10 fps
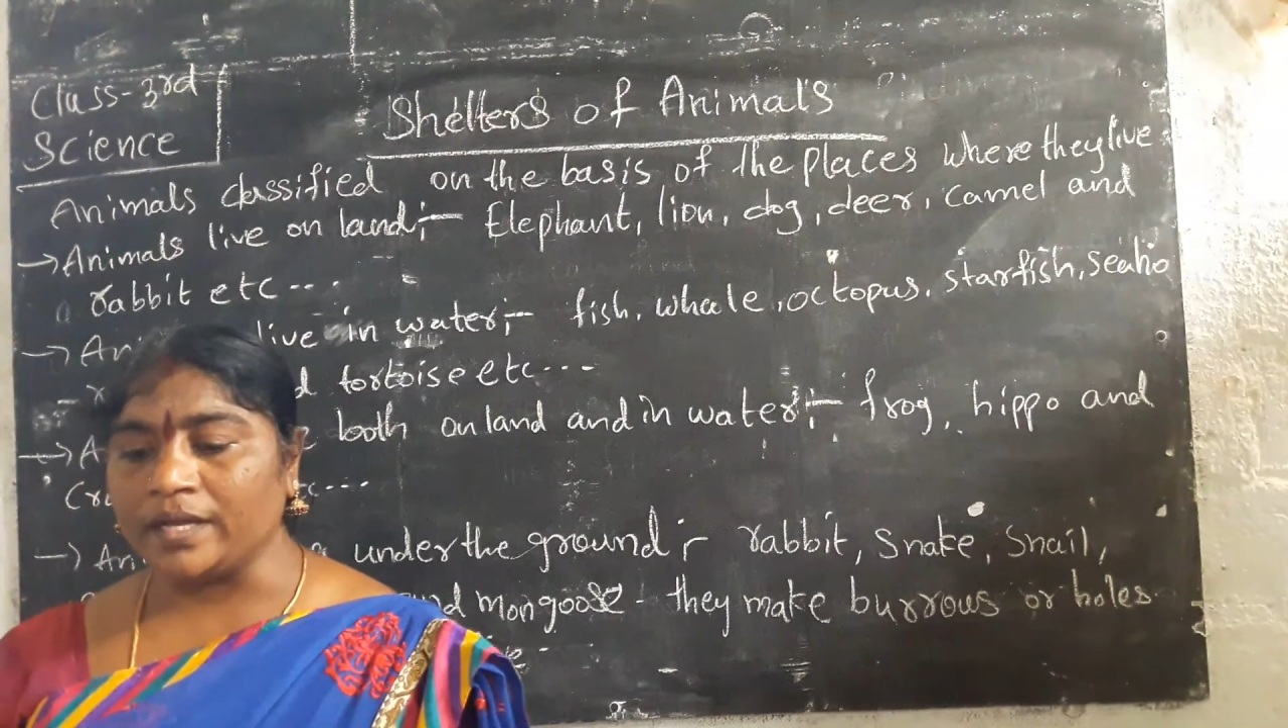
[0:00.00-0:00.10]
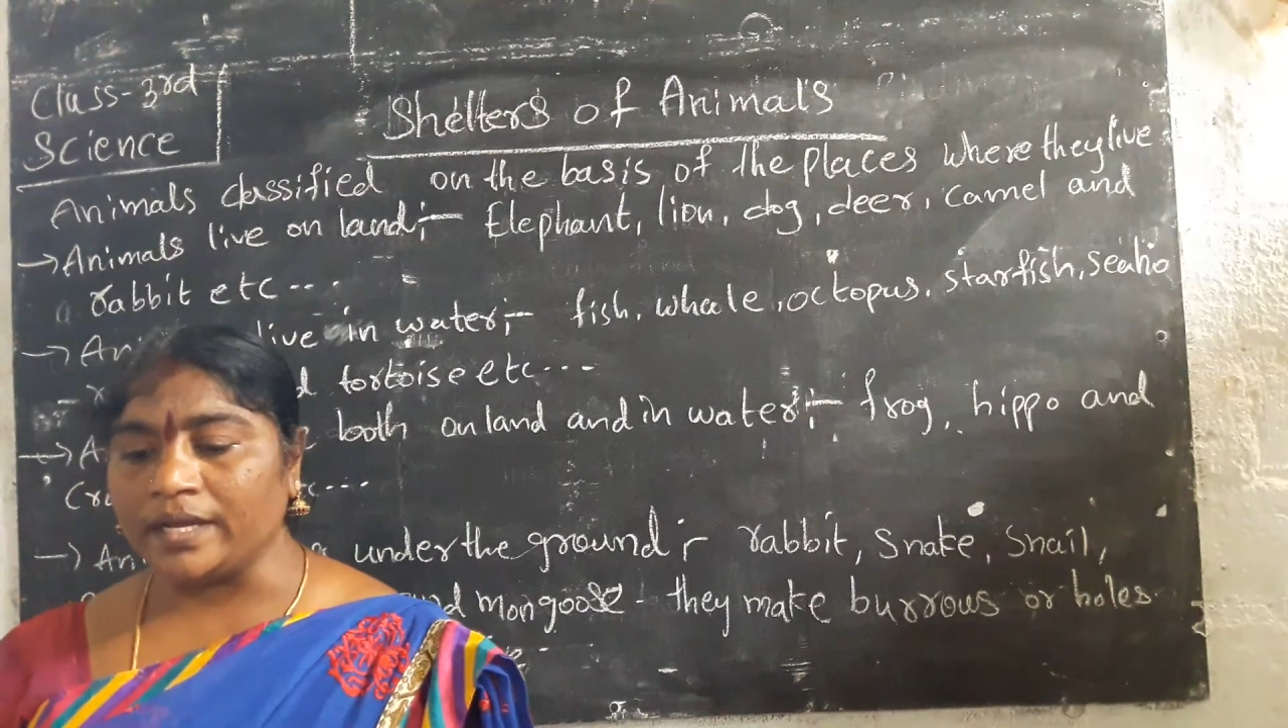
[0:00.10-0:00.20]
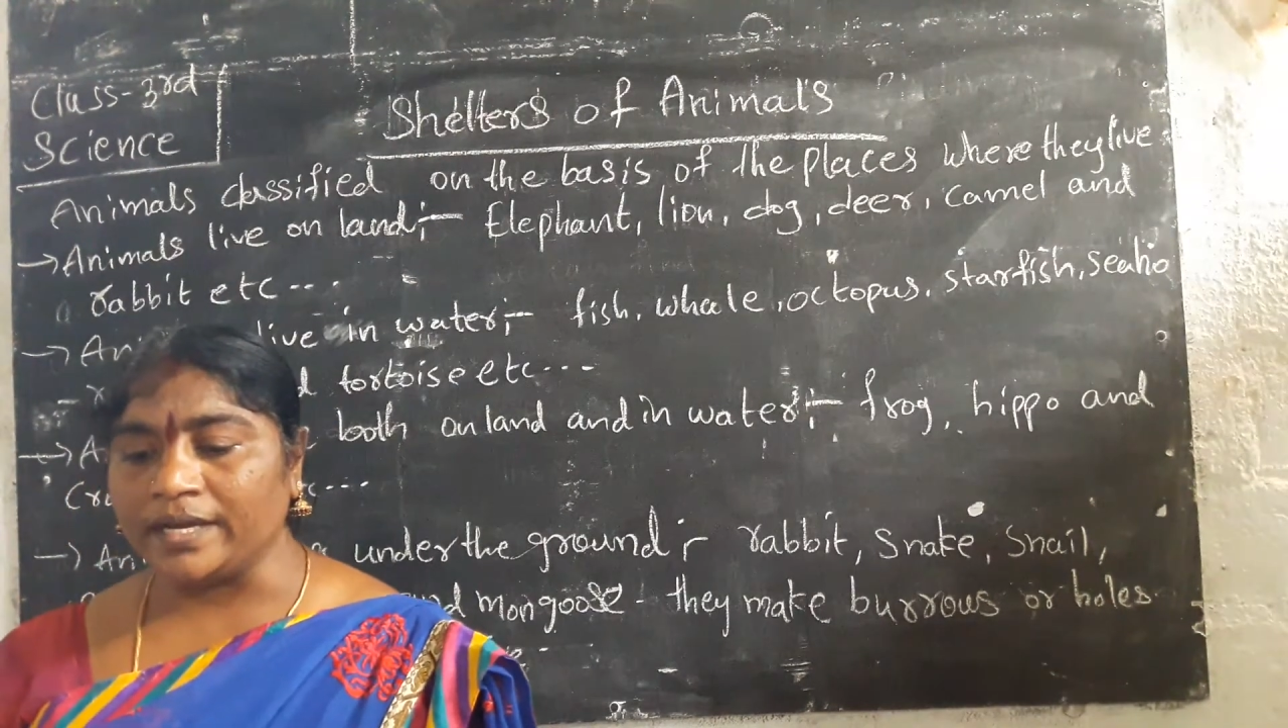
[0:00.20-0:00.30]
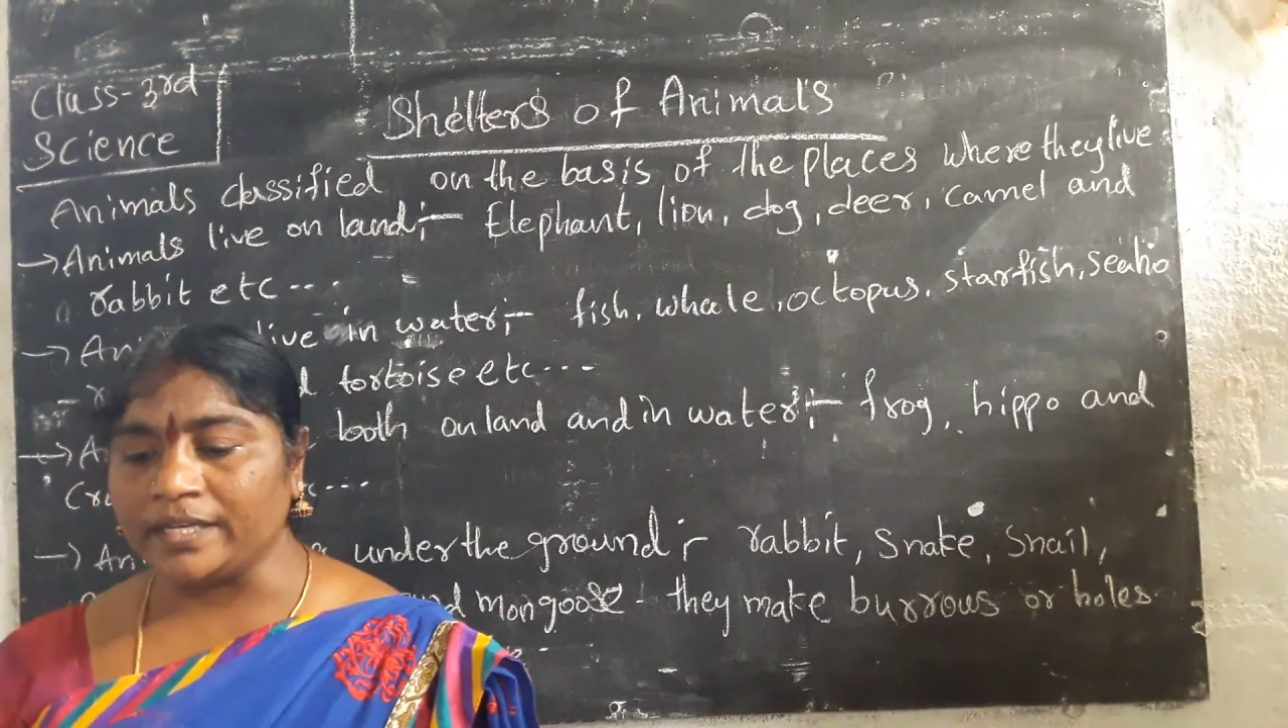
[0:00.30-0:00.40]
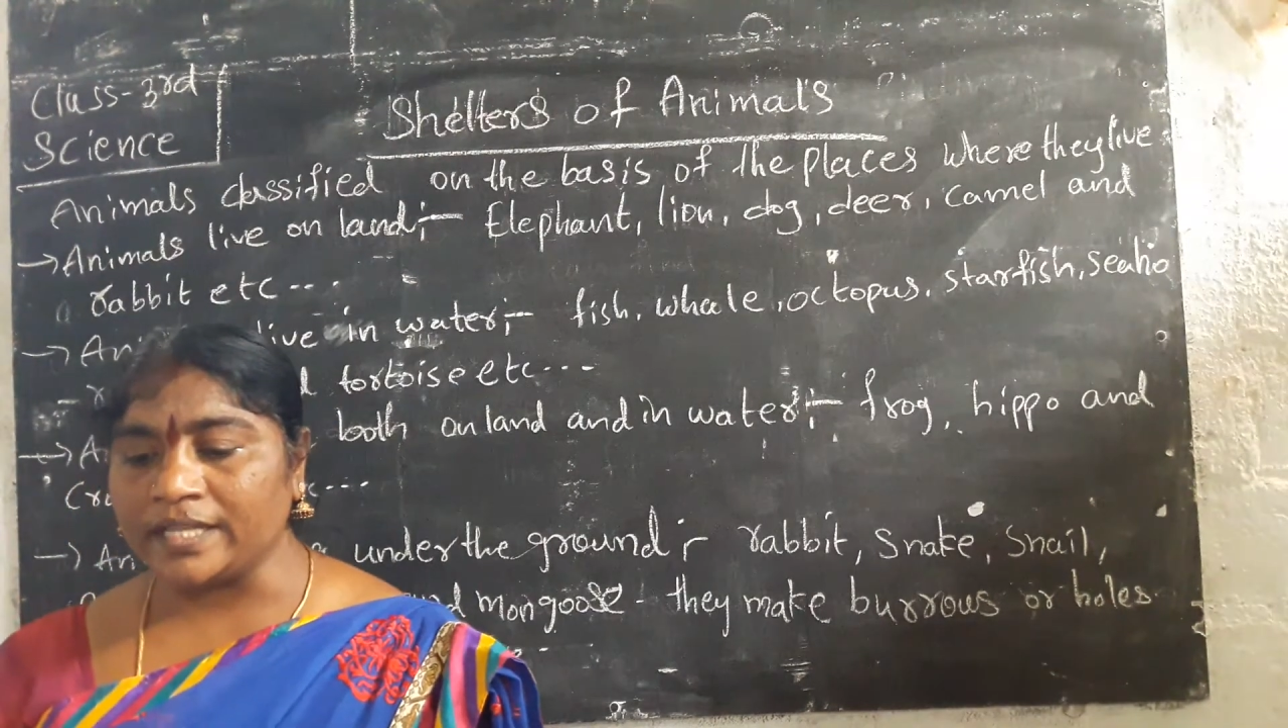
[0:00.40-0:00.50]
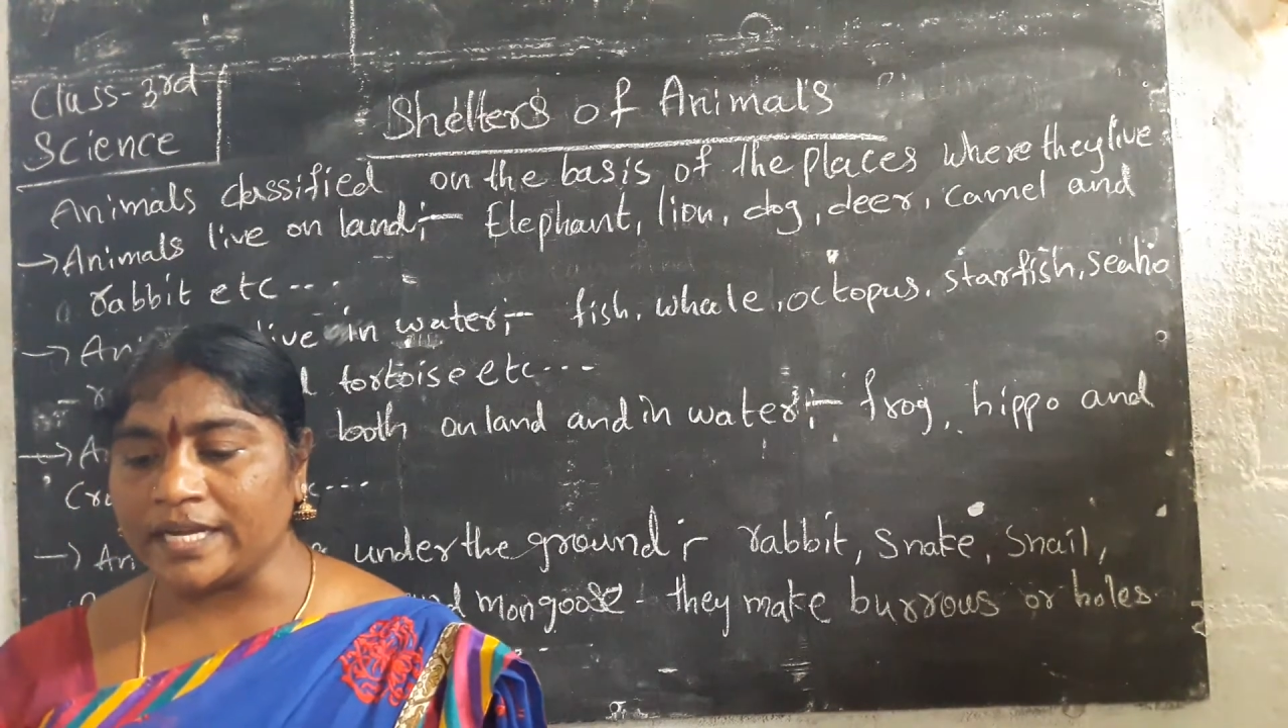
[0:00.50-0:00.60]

and